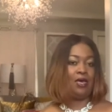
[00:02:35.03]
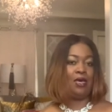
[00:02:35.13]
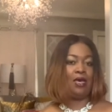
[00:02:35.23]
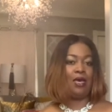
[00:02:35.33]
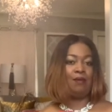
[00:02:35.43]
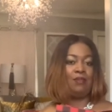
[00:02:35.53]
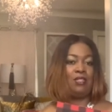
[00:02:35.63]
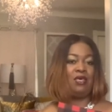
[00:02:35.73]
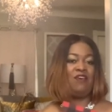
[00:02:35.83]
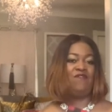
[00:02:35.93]
I'm
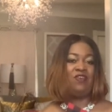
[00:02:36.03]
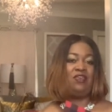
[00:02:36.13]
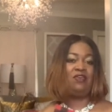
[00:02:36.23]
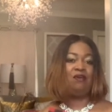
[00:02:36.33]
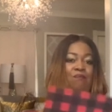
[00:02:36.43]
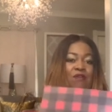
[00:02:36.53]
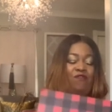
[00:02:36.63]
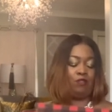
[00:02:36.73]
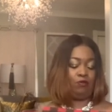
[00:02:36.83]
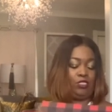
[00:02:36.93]
loving Buffalo